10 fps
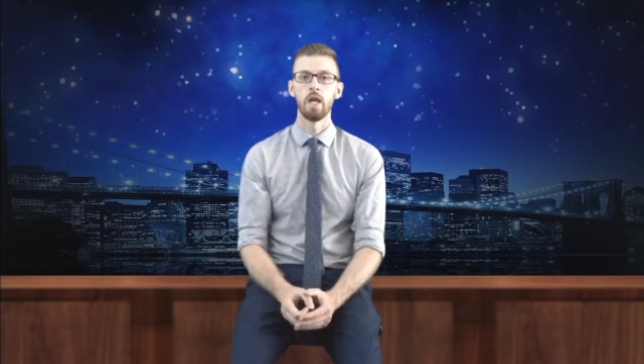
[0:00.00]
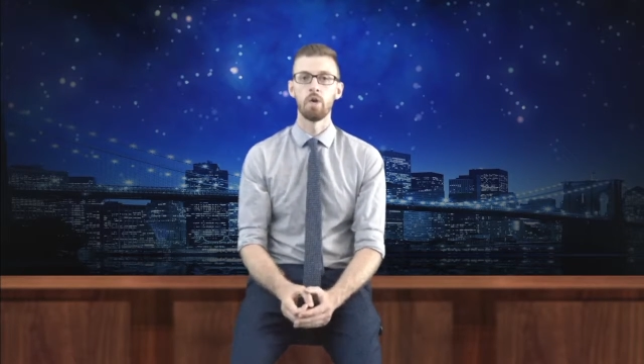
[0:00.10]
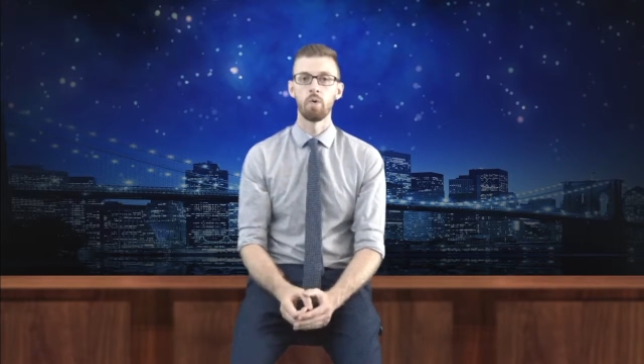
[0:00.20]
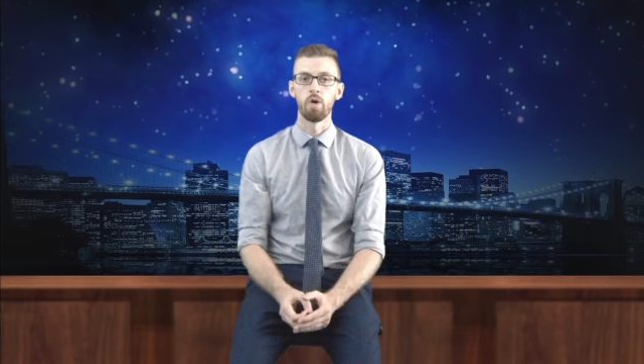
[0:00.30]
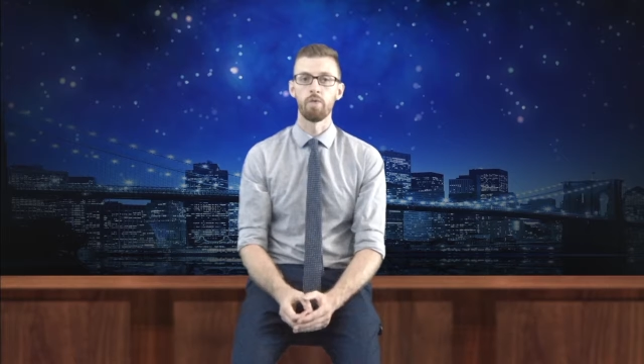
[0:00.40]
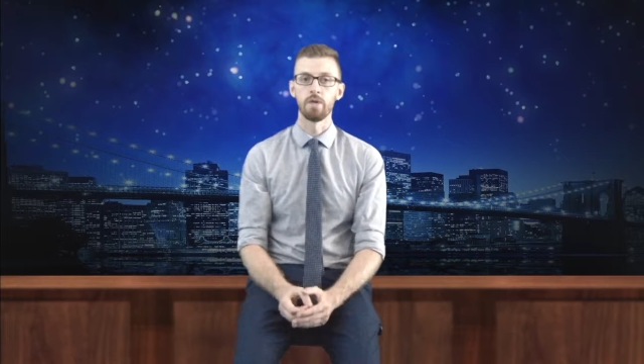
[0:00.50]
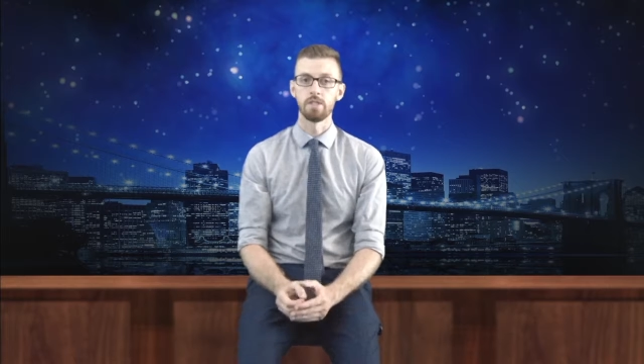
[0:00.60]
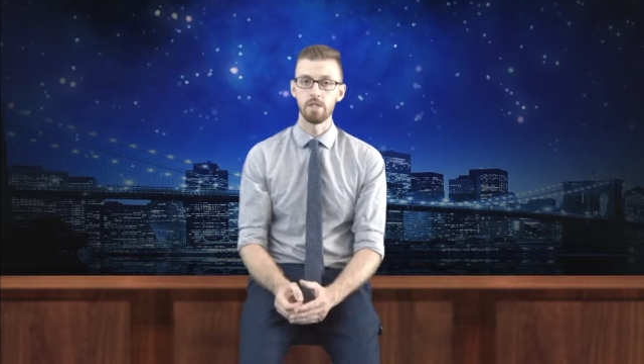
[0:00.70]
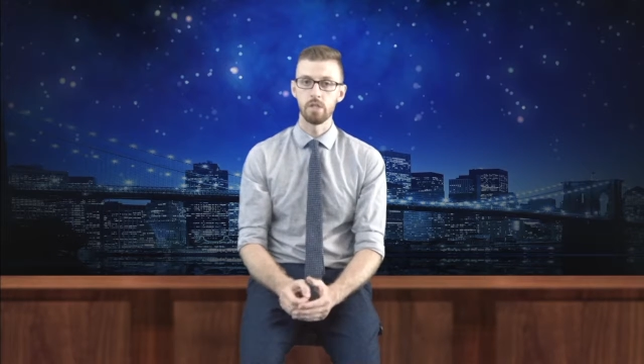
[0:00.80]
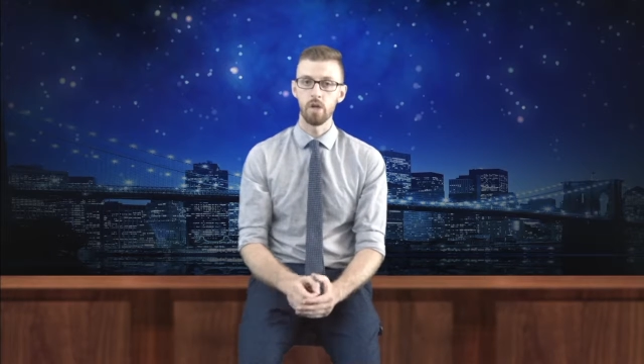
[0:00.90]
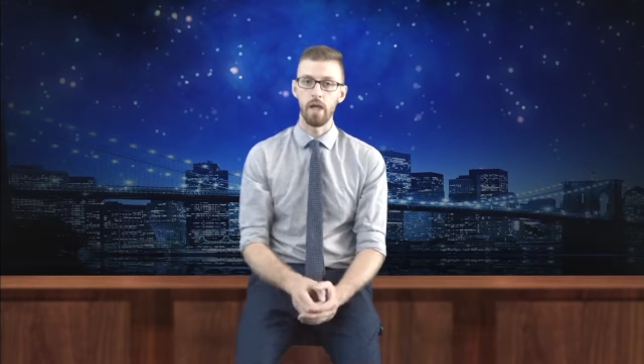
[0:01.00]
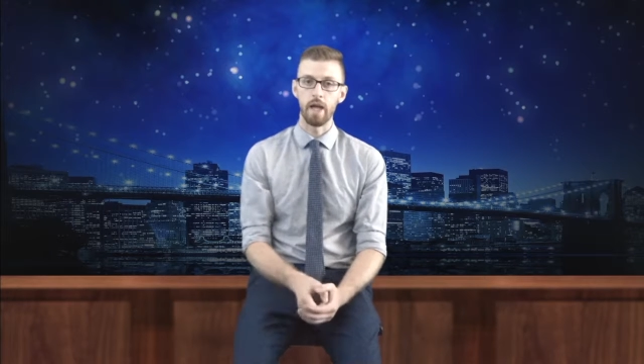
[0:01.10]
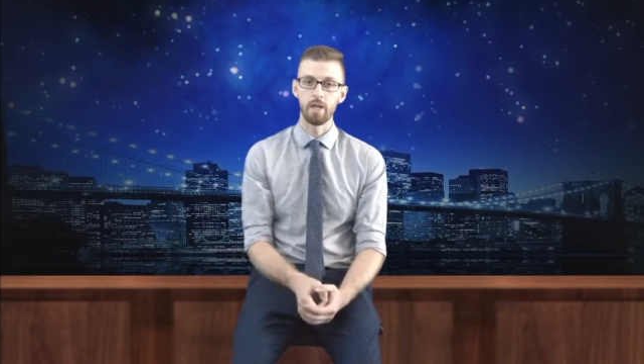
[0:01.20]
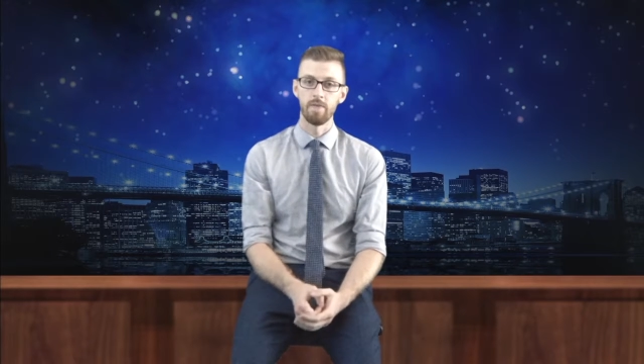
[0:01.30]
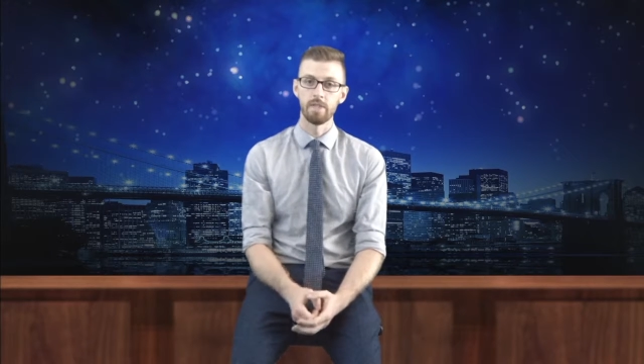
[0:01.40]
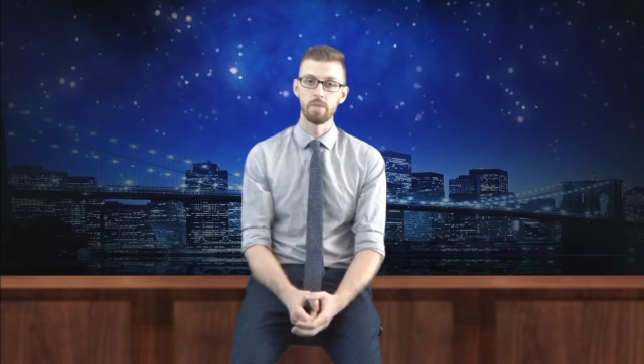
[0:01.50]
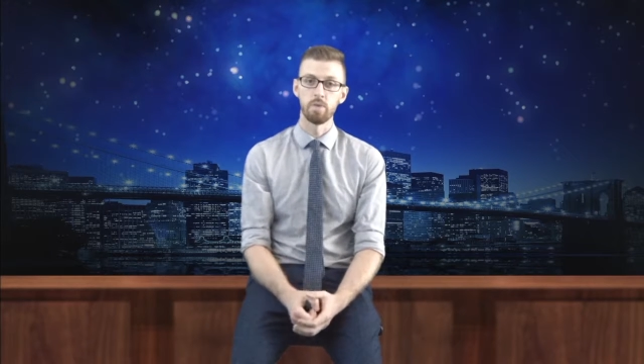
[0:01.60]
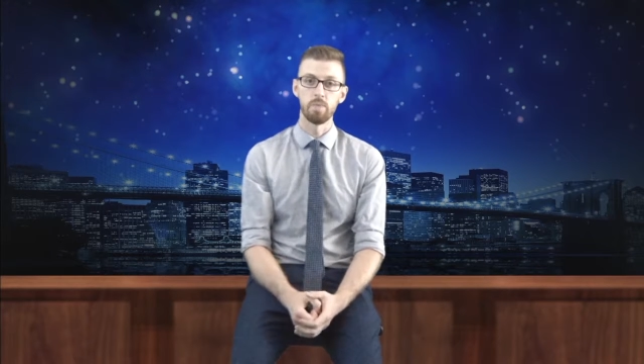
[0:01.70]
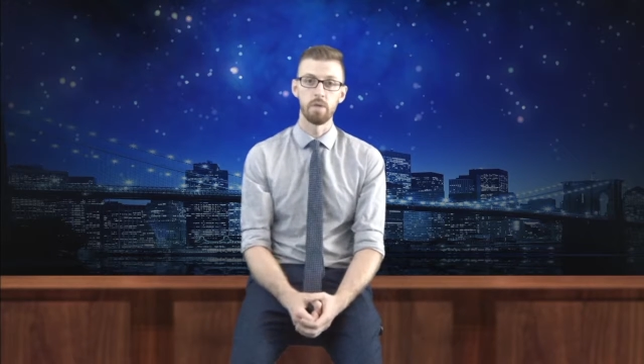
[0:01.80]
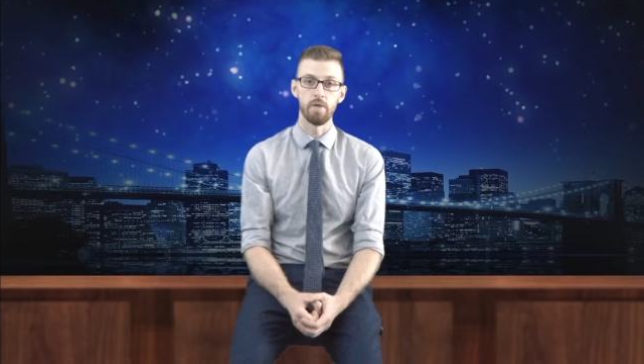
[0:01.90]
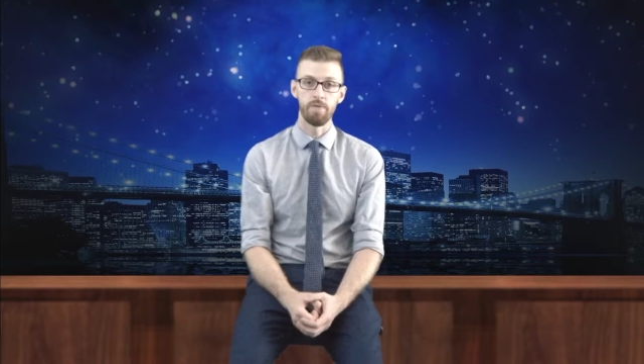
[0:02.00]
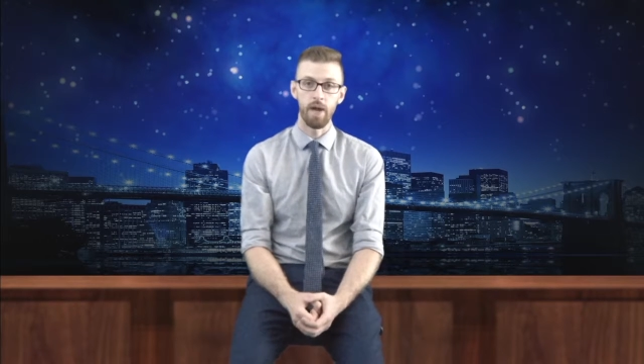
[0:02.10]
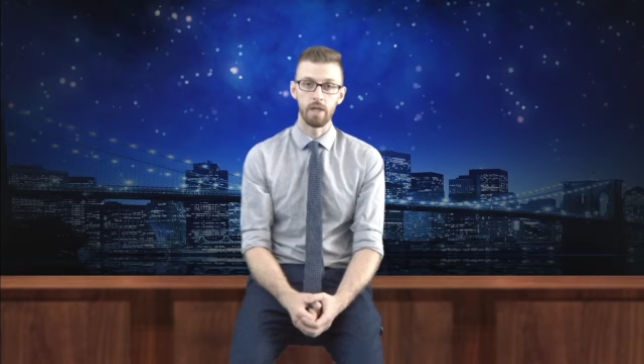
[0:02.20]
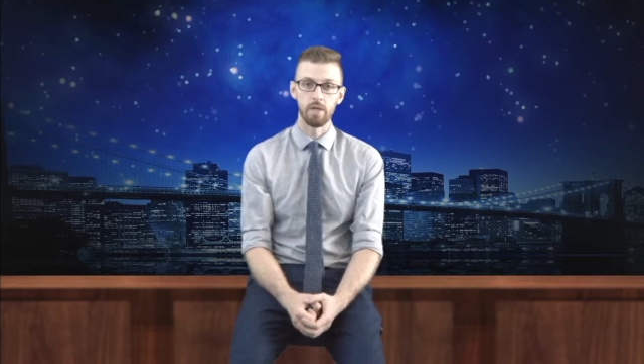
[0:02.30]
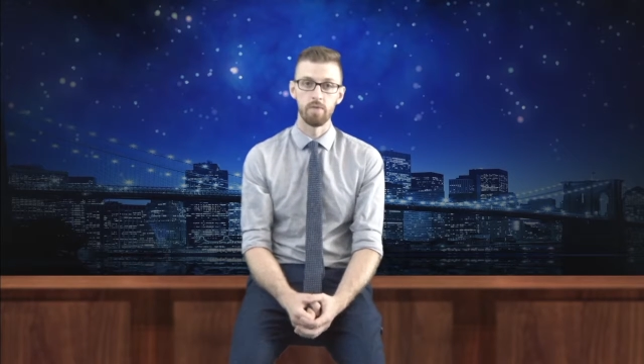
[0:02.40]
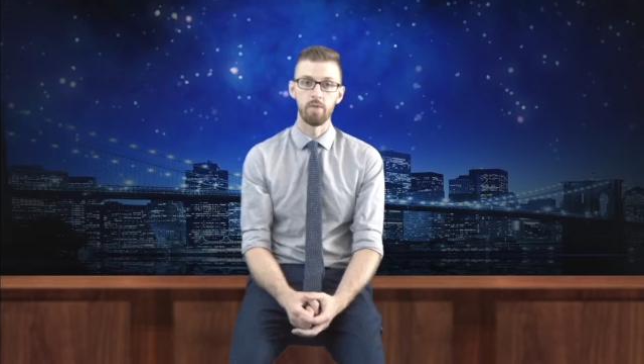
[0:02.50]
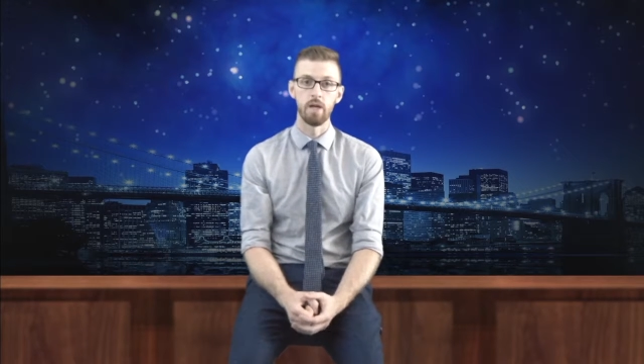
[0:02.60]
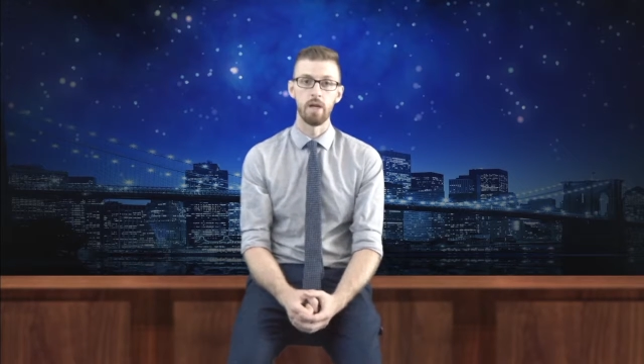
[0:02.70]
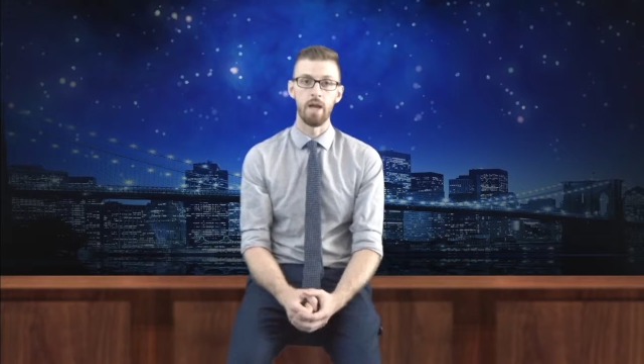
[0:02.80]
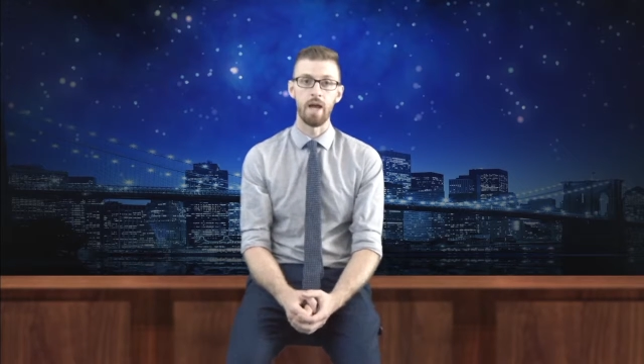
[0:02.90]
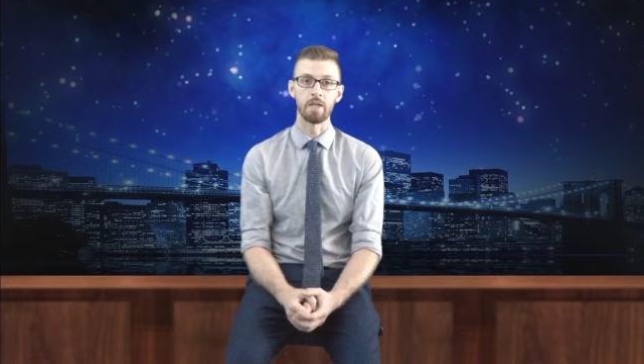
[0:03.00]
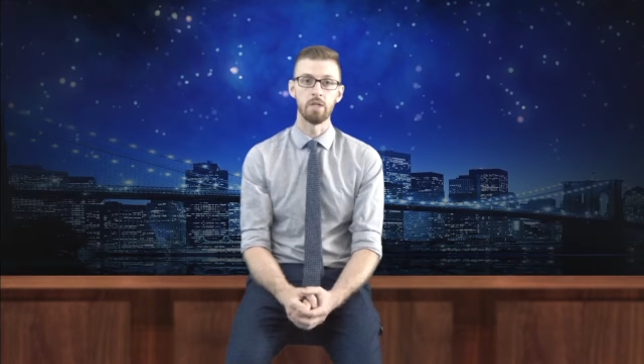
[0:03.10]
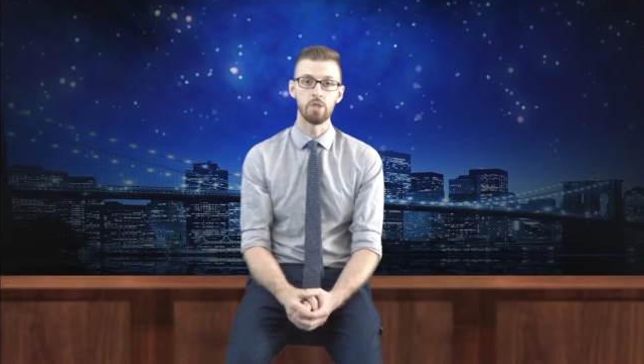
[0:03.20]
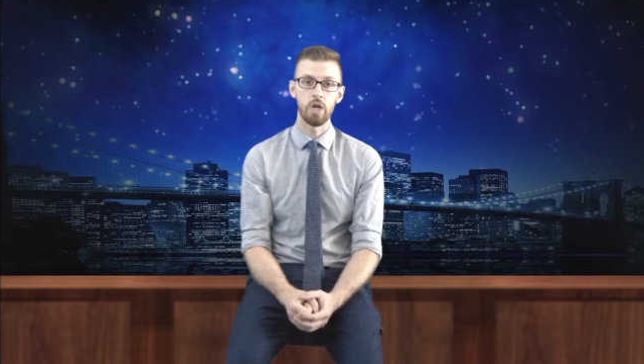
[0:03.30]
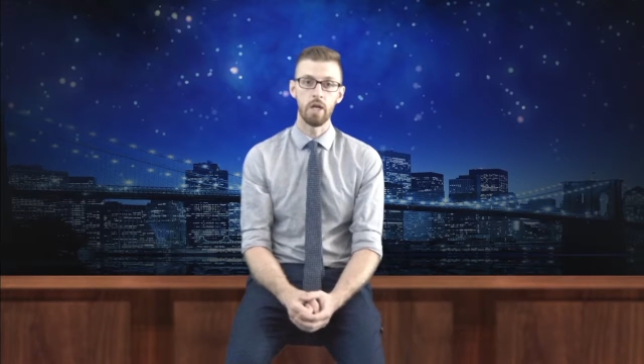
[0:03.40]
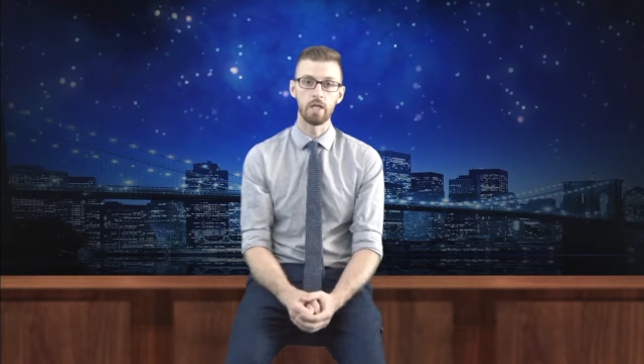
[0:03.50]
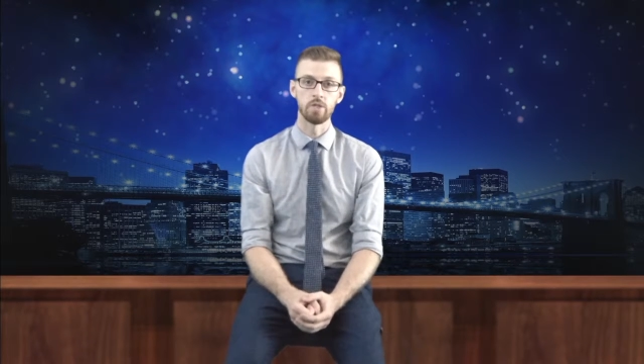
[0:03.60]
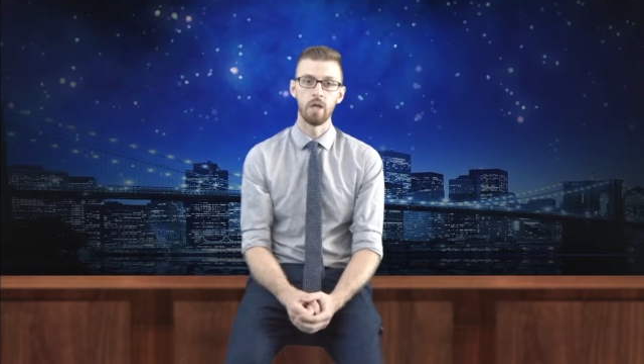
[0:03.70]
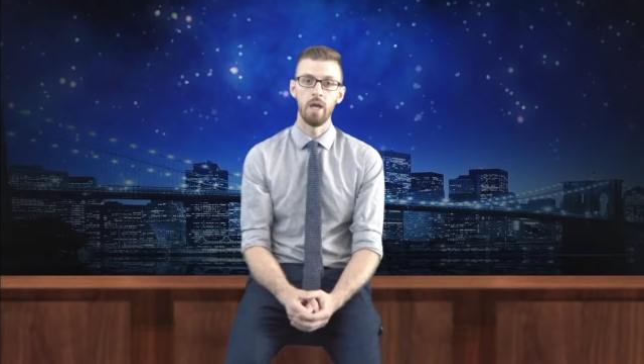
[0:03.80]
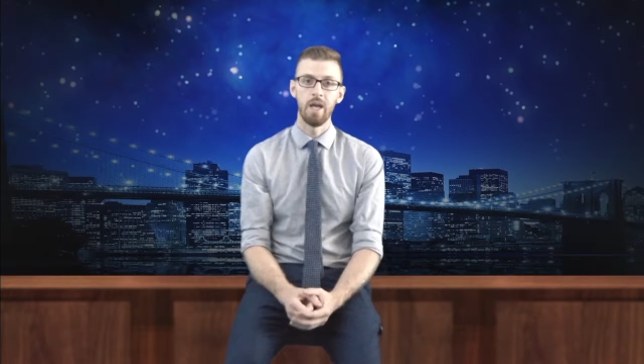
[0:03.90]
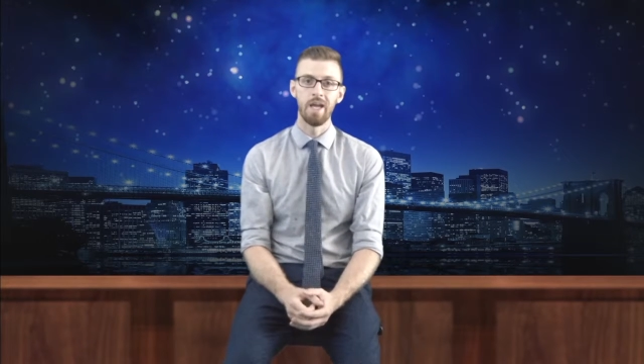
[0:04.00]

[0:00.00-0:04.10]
In order for digital activism to be effective in enacting change,